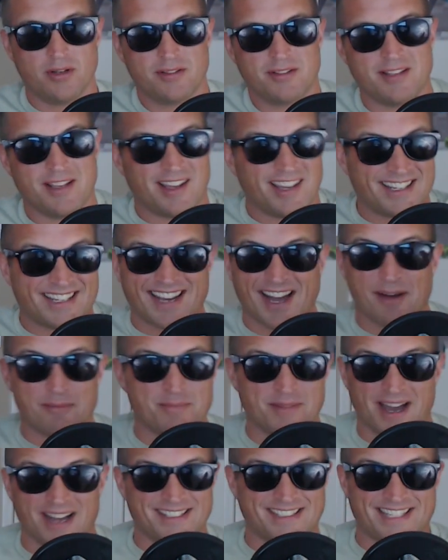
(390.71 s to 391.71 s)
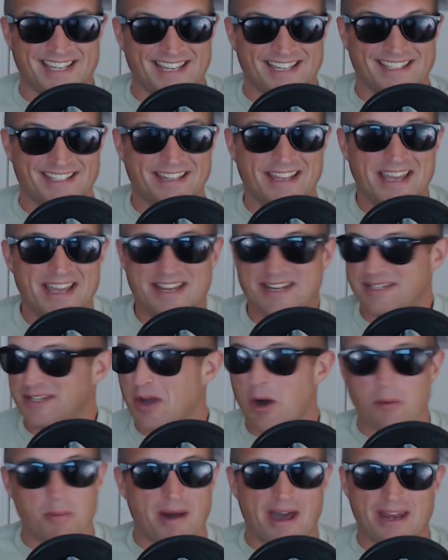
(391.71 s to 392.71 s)
Like, I'm not kidding.
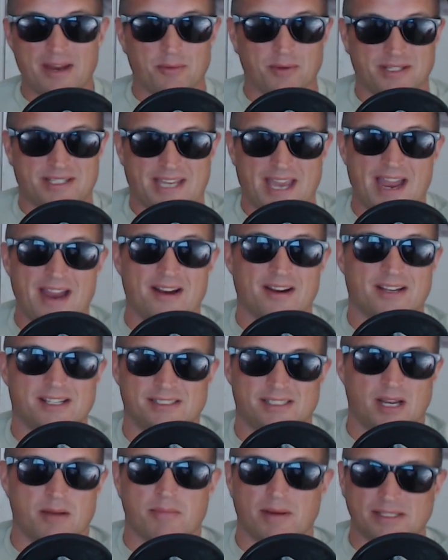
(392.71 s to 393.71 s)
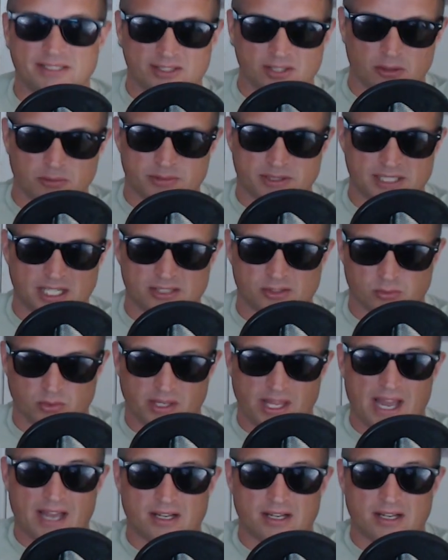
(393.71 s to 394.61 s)
Nobody would care because everybody's so obsessed with,